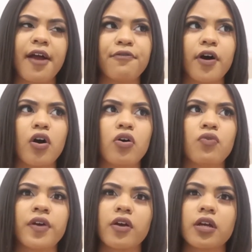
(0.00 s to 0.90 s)
I
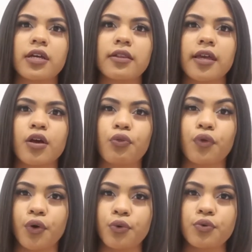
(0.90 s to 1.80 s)
felt very like
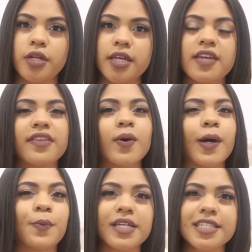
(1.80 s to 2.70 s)
alone, even though
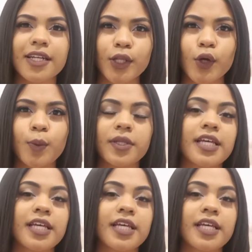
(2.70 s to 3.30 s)
I wasn't alone,